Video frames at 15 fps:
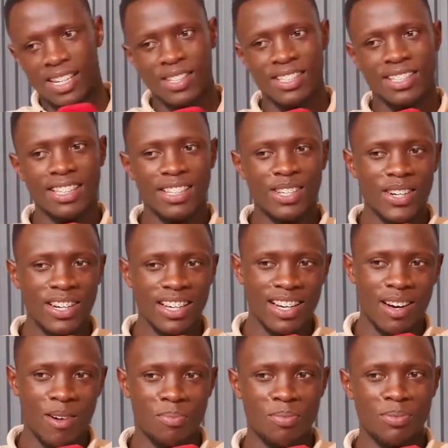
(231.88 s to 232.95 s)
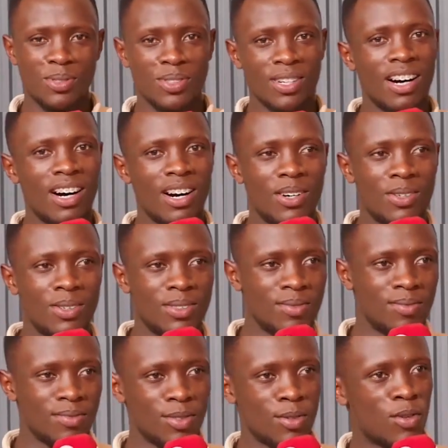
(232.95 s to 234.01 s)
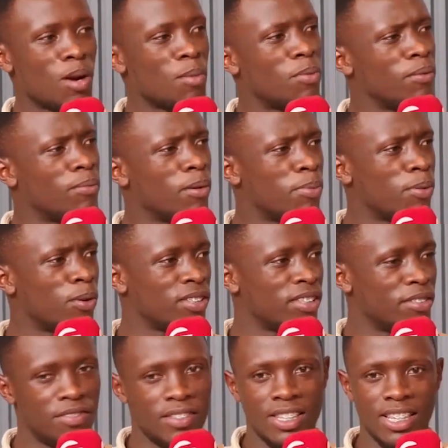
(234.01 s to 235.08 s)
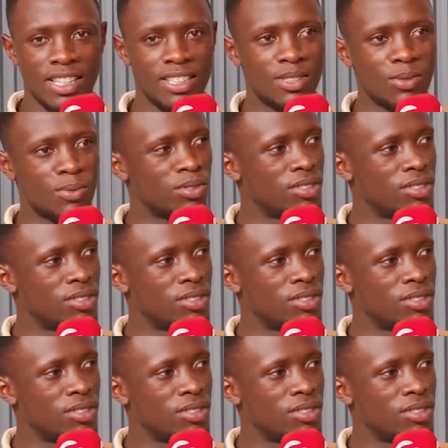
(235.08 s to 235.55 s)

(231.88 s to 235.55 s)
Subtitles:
You see, growing up, you know how you grow up with people in the village.